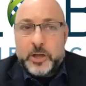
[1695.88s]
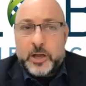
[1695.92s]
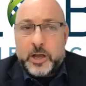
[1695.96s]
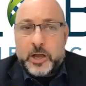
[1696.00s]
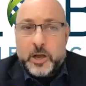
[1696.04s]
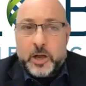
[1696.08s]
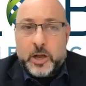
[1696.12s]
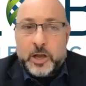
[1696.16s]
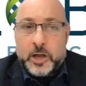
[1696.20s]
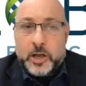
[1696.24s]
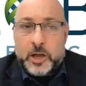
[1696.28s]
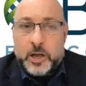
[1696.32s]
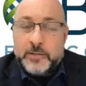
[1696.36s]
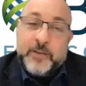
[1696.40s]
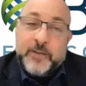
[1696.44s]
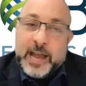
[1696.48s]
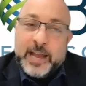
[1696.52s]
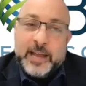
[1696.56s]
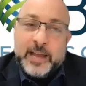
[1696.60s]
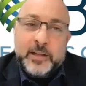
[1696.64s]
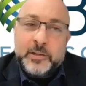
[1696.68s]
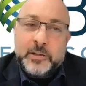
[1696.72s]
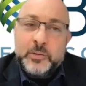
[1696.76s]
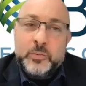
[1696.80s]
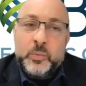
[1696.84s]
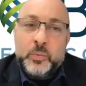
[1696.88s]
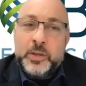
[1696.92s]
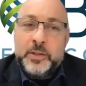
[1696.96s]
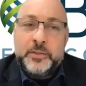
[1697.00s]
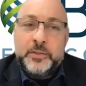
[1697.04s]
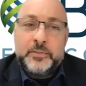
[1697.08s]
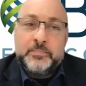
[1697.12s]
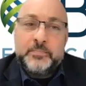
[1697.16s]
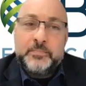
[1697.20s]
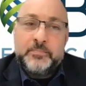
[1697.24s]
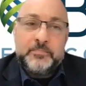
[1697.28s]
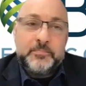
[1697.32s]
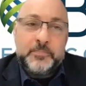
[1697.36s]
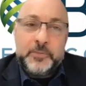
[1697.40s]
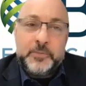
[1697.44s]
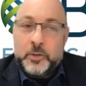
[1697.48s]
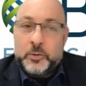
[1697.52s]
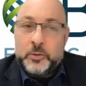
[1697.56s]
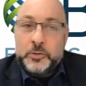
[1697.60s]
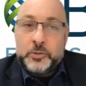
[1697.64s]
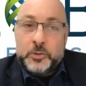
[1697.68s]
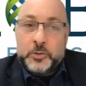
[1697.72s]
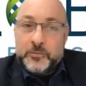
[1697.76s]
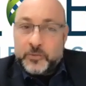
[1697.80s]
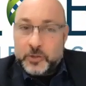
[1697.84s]
on file with,
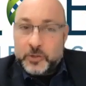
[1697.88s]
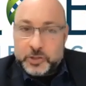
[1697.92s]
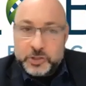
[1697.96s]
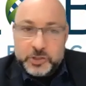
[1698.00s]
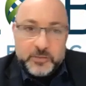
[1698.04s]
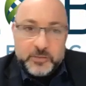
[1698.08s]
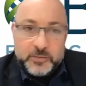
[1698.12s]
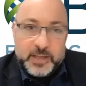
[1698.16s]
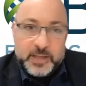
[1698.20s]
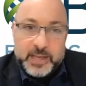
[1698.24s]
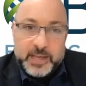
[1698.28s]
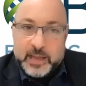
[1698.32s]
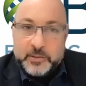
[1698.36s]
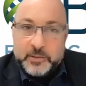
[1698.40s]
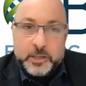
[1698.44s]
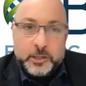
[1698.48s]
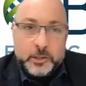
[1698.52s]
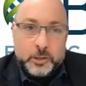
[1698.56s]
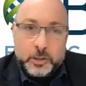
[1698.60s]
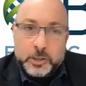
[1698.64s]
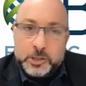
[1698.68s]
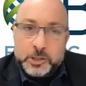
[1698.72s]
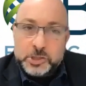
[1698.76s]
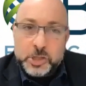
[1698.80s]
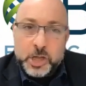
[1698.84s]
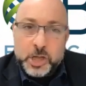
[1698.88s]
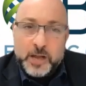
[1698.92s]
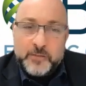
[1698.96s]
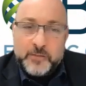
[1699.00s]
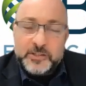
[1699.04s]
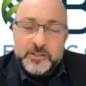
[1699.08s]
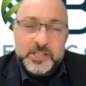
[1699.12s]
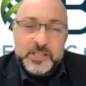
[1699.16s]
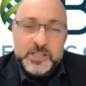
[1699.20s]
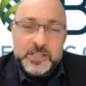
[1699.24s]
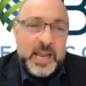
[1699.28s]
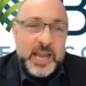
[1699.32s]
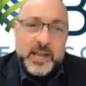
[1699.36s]
your version of the county clerk's office?